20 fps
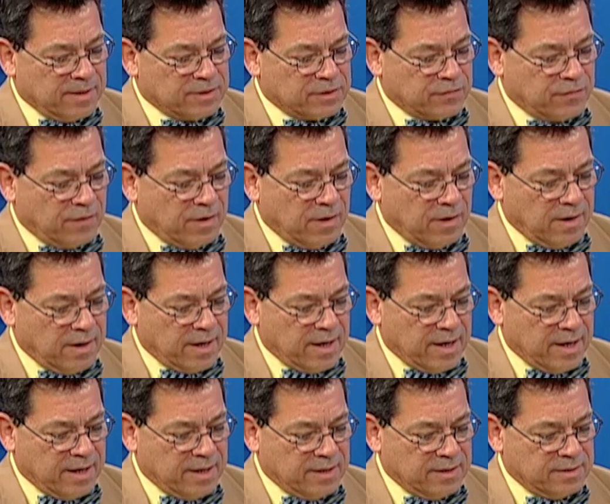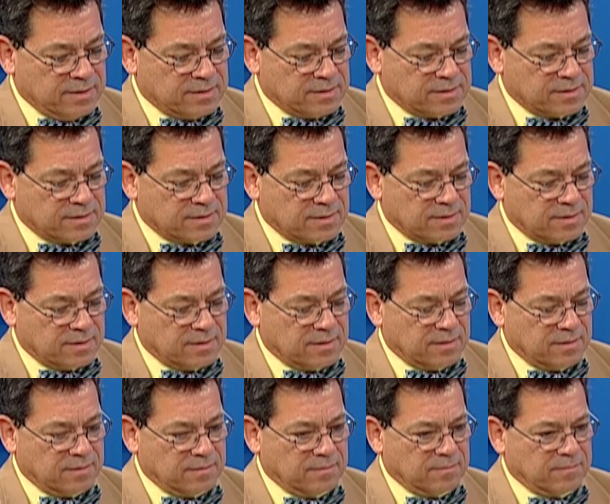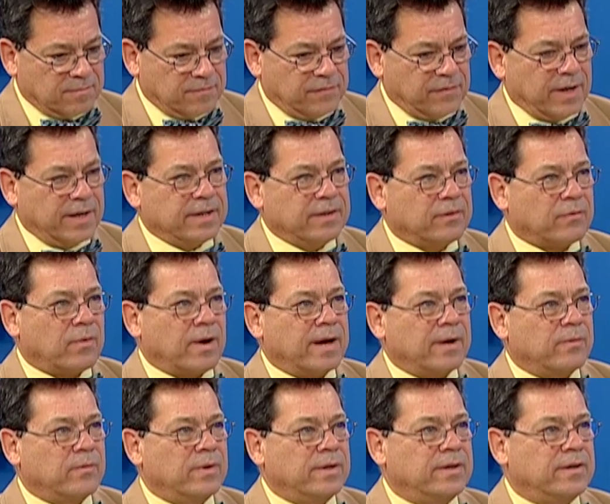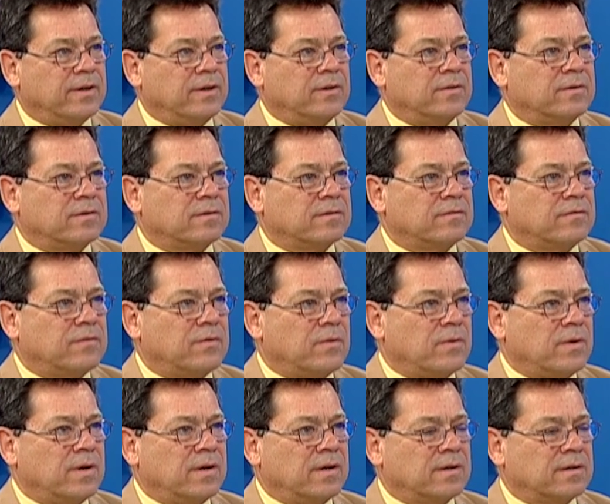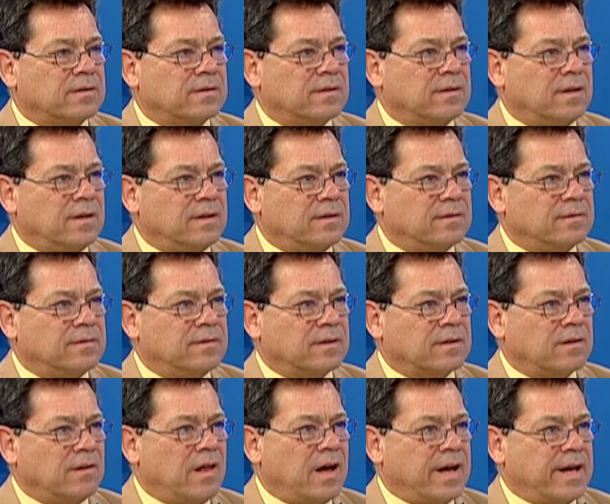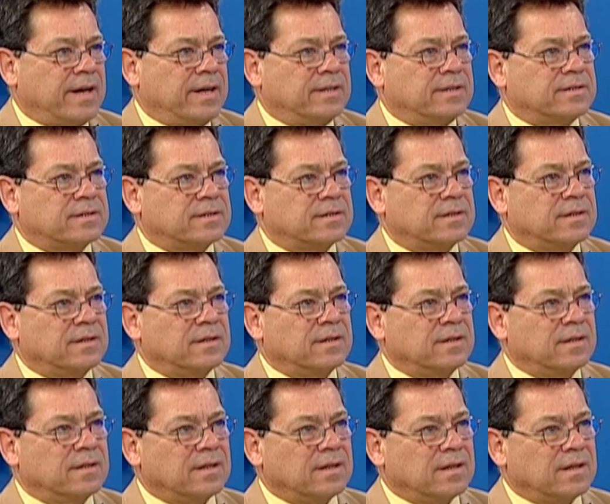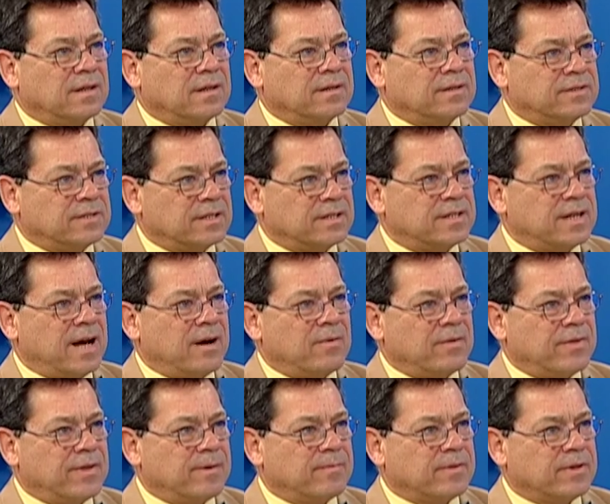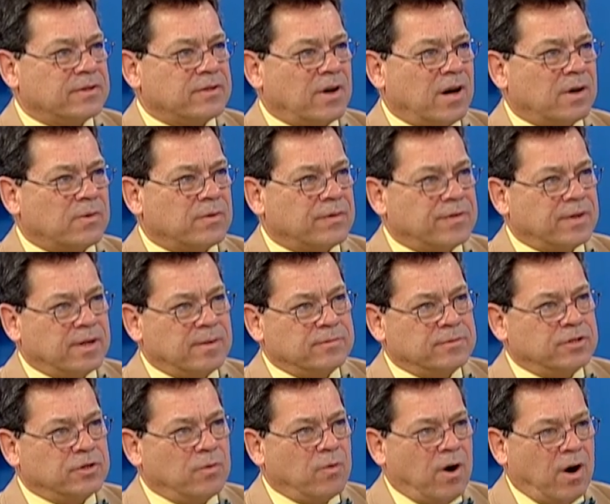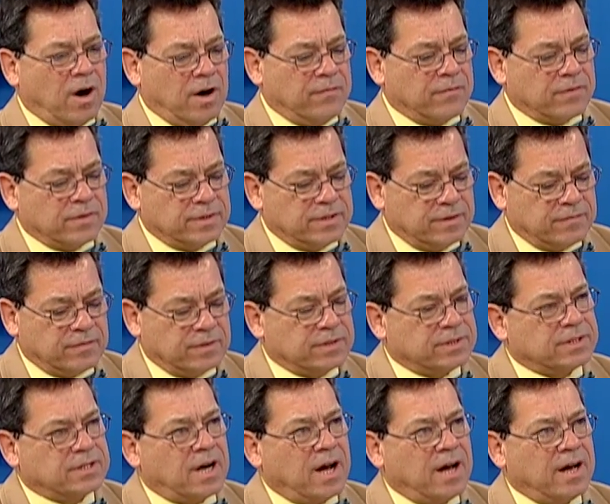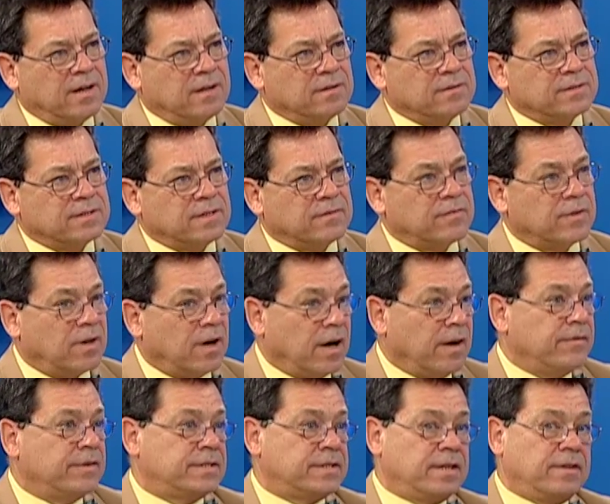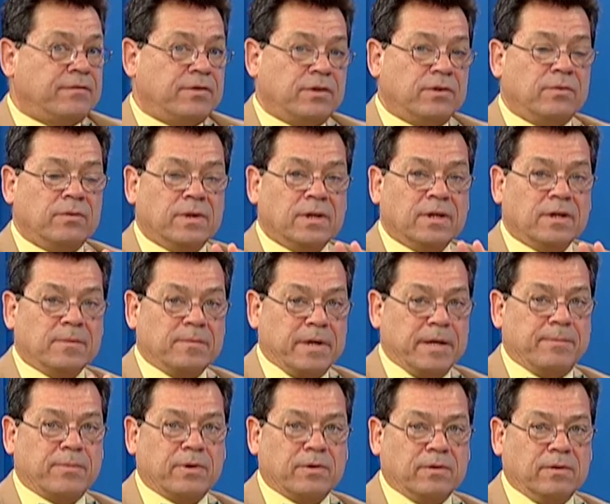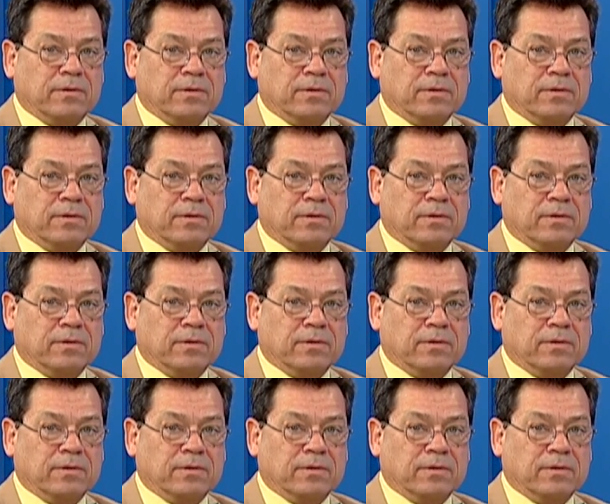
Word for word: as far as finding the right window for uh, the client, you sit down with them, you talk with them, do you offer different styles, different, obviously if you, people